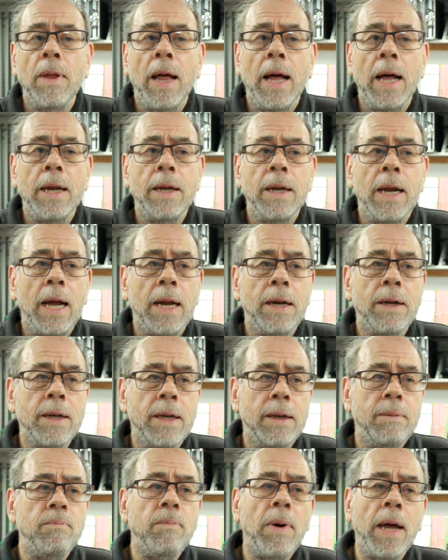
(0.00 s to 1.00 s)

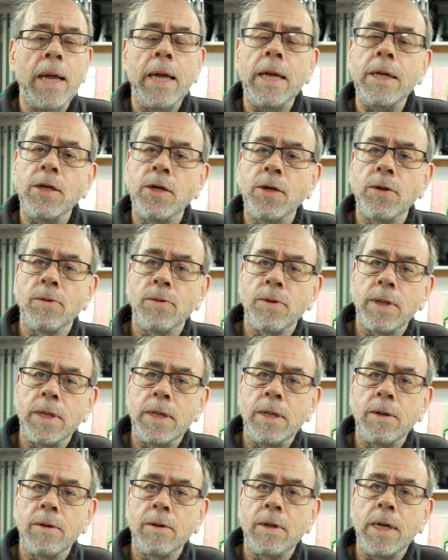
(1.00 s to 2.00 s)
and making sure
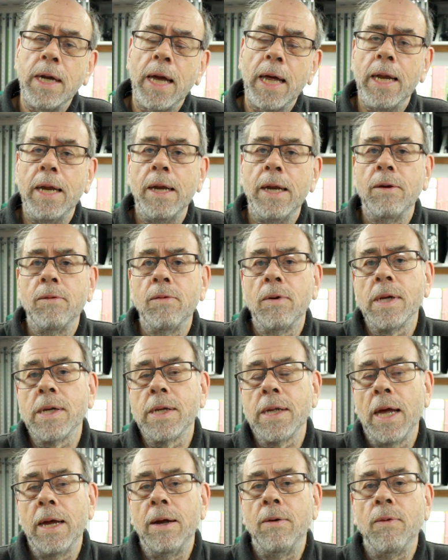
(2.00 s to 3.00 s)
that you can get it into a
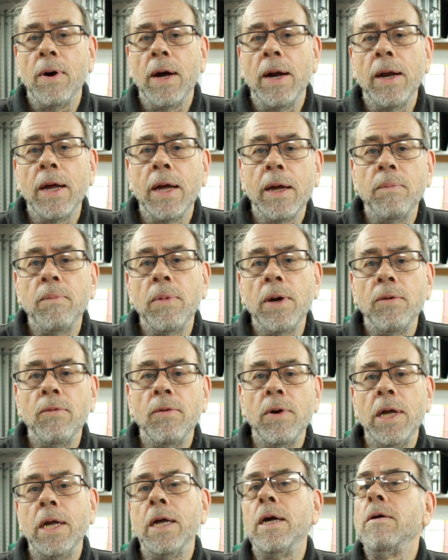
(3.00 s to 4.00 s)
state where it can be
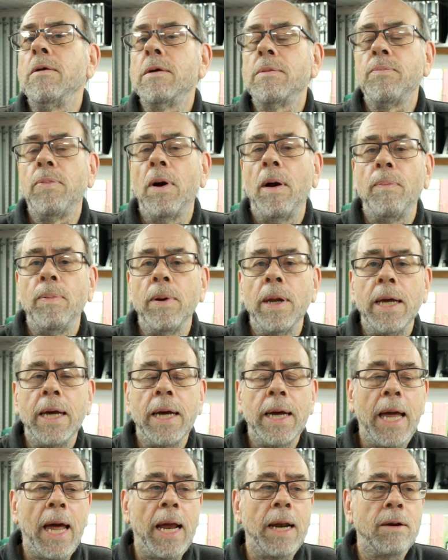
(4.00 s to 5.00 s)
reused properly
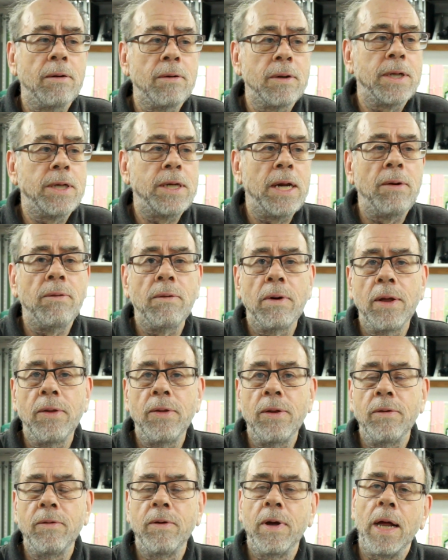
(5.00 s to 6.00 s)
again, because
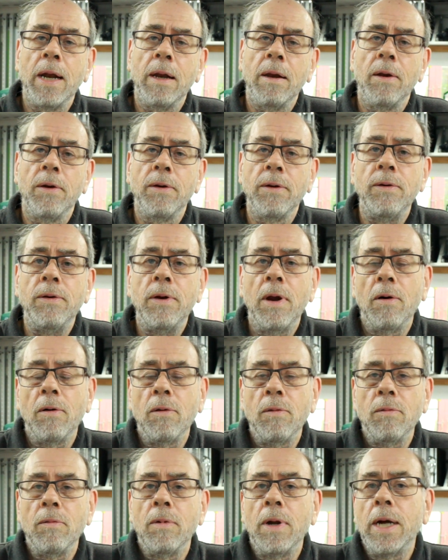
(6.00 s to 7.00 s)
generally you get a lot of
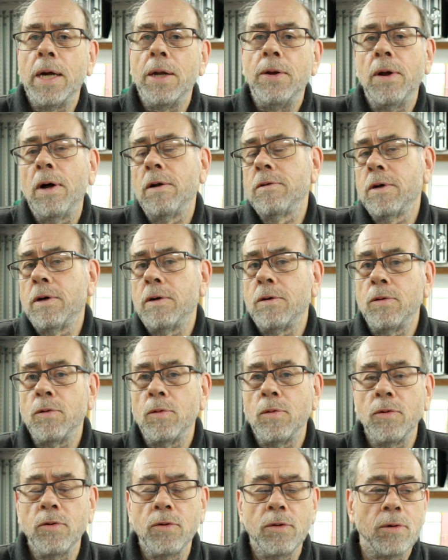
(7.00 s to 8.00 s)
knot
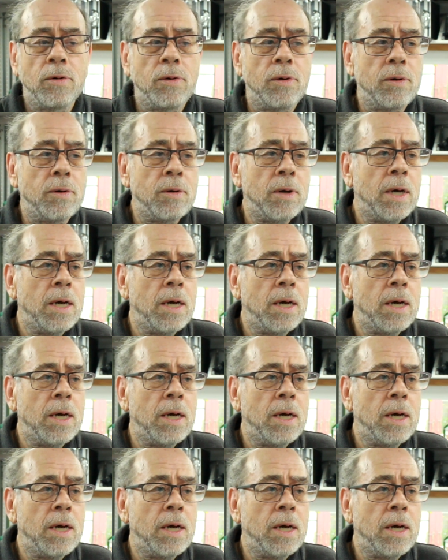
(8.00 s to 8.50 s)
holes or